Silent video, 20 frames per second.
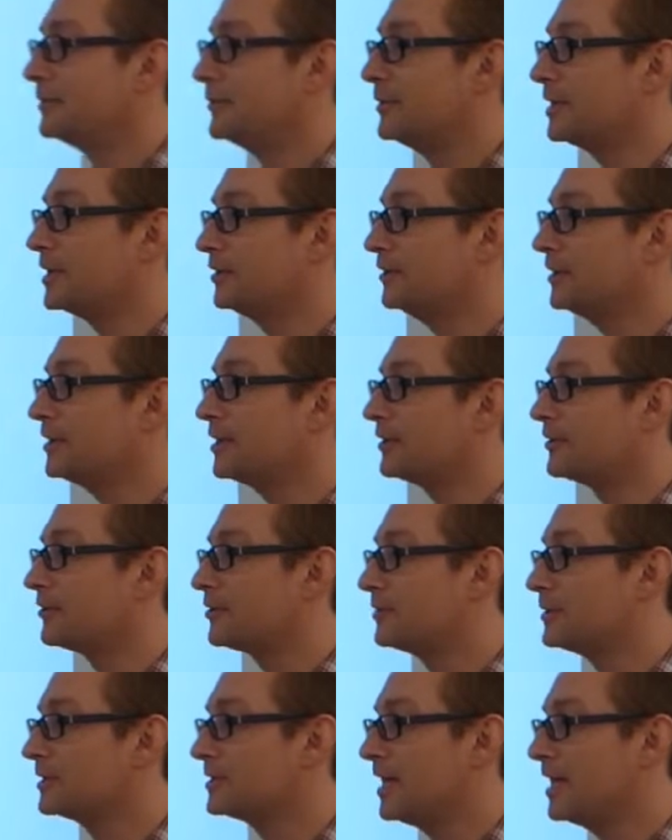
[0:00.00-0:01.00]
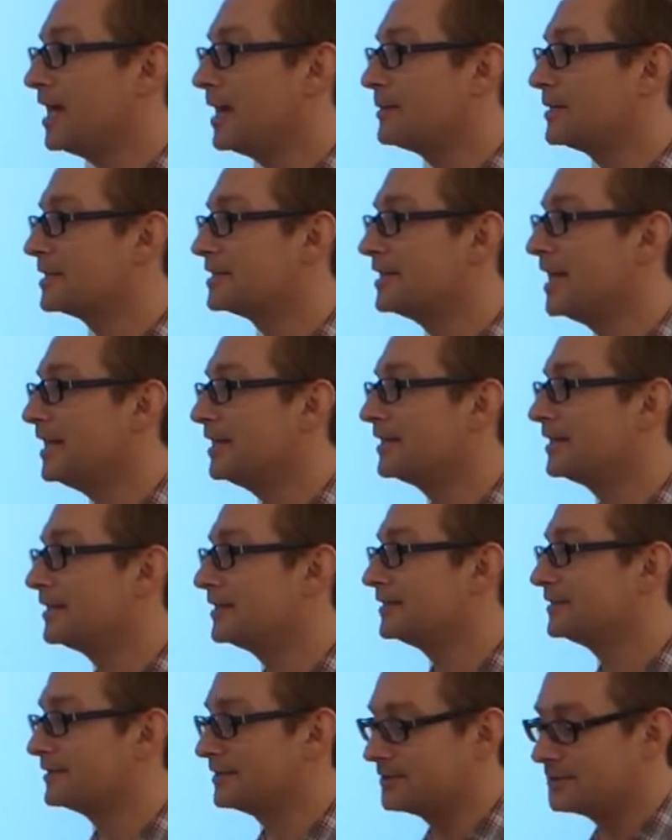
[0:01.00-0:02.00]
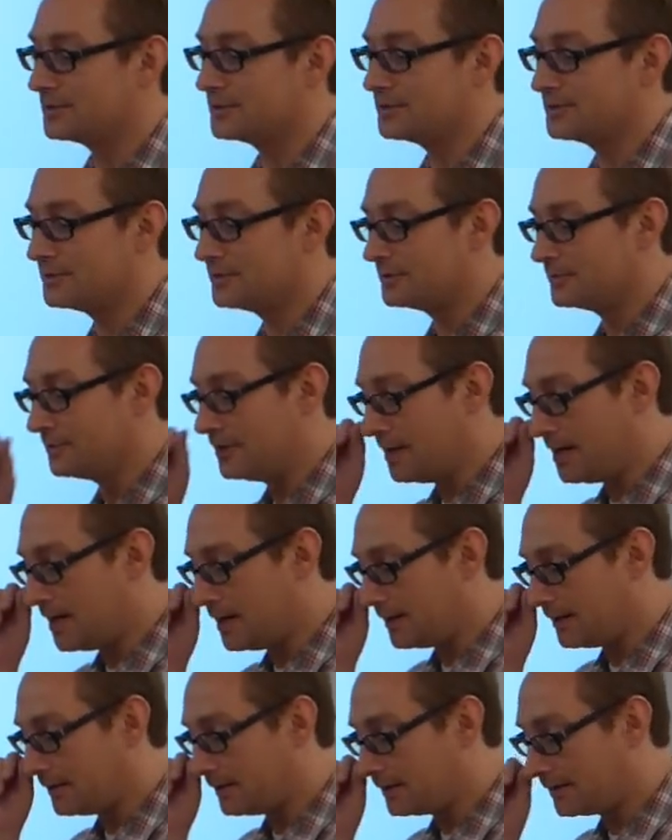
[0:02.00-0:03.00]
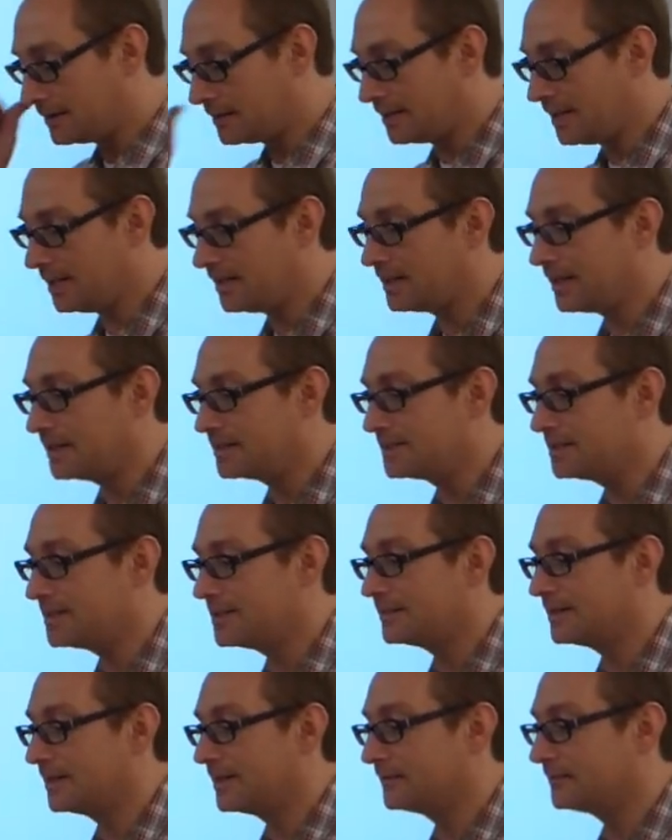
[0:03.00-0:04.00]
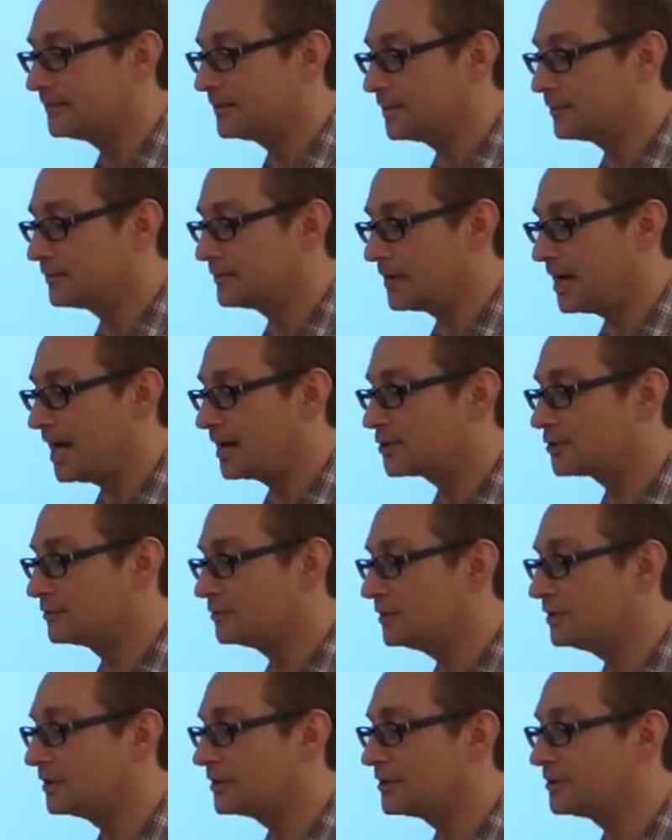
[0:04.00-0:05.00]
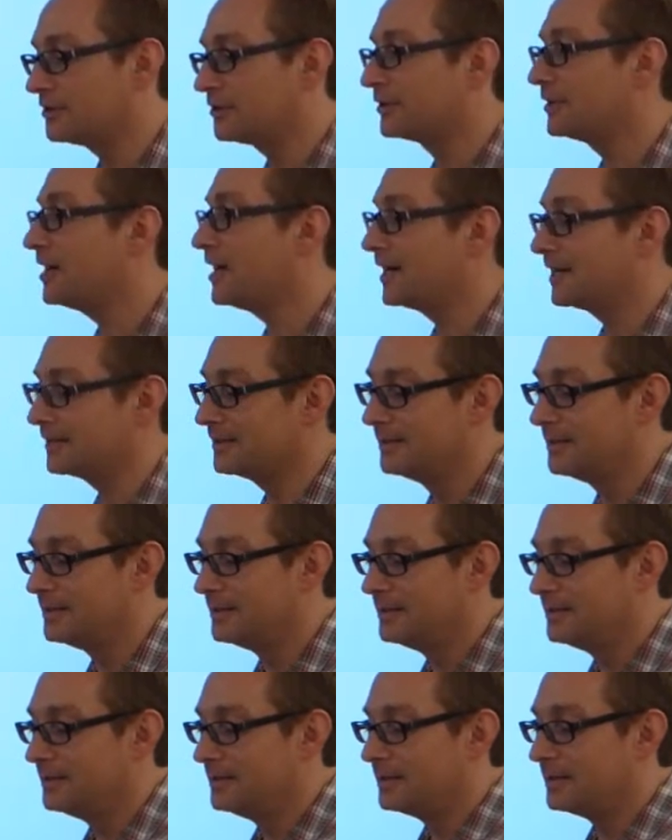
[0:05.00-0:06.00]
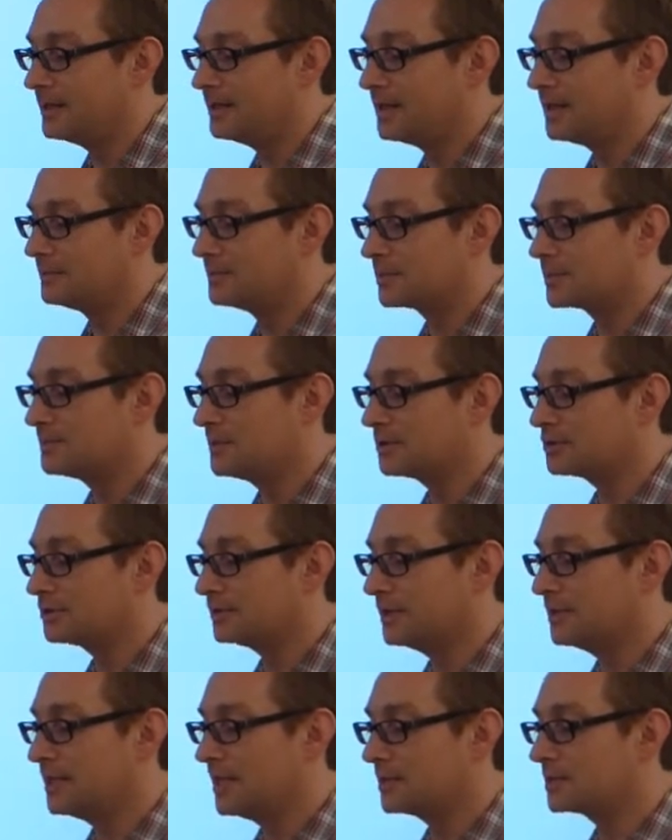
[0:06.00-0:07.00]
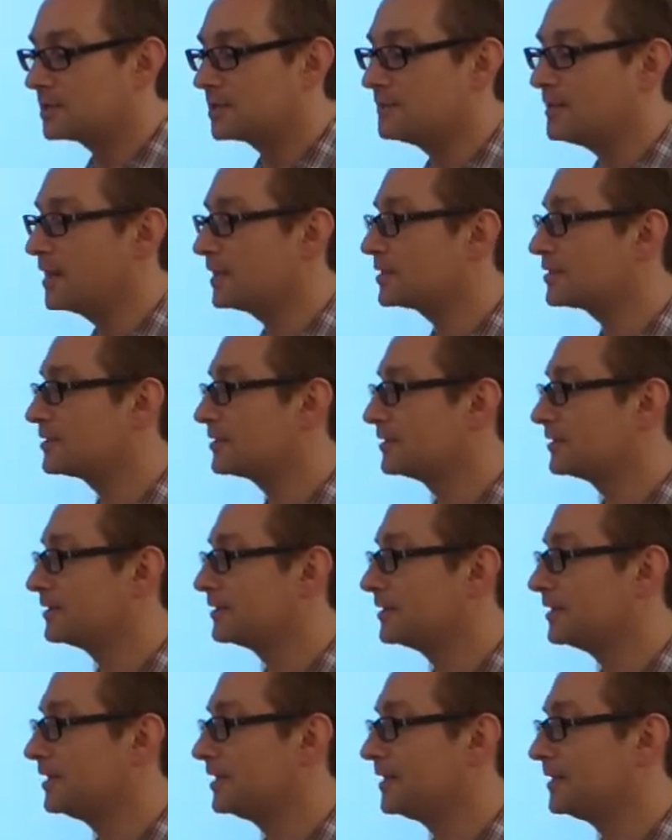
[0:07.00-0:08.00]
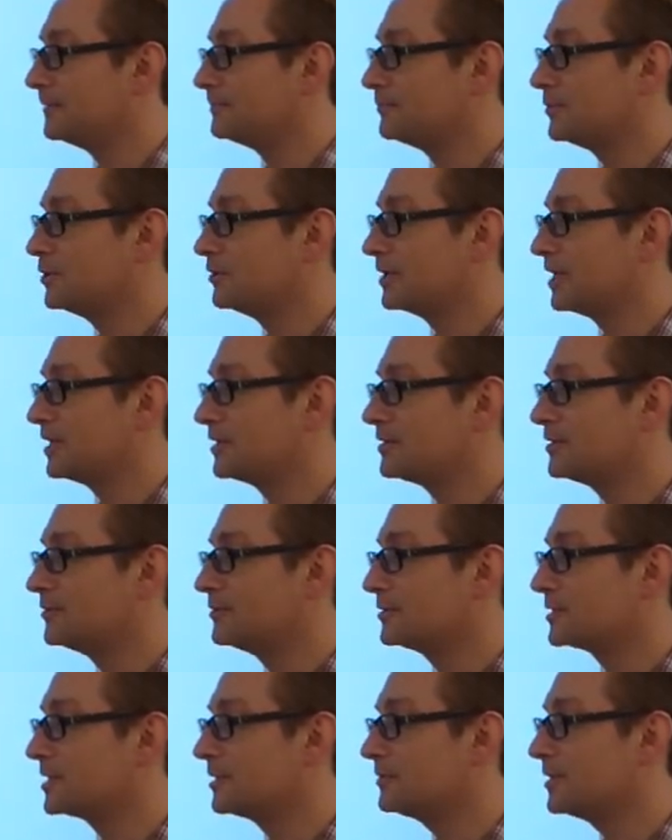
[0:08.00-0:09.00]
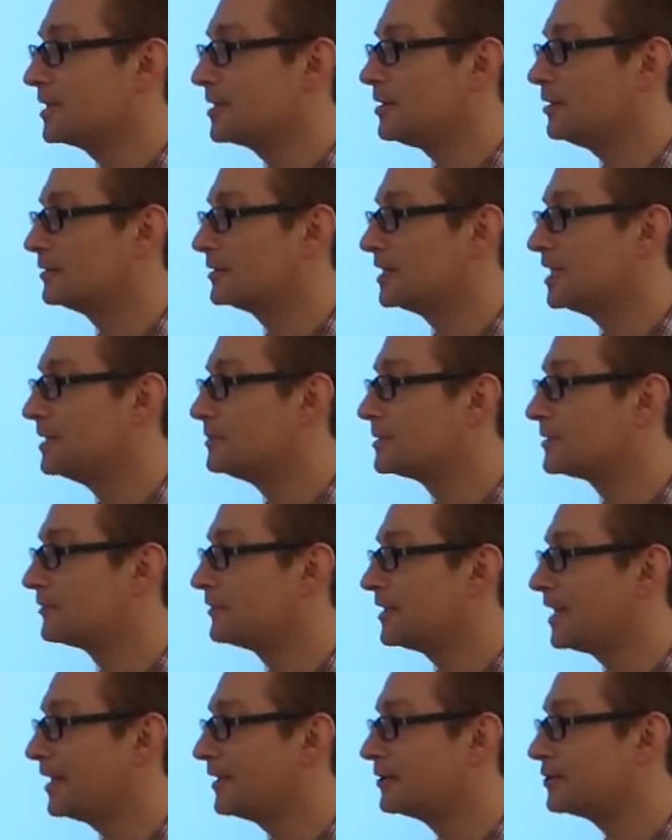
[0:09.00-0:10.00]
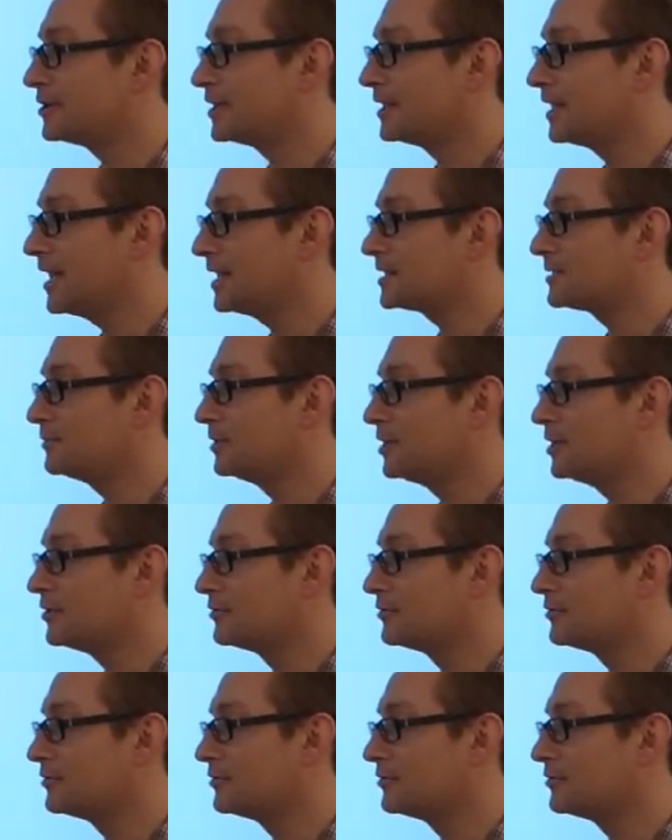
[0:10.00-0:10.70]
We can look at thermodynamic data to get an idea if a reaction will occur or not. Especially next semester, you'll get to something called Gibbs free energy, and that's when you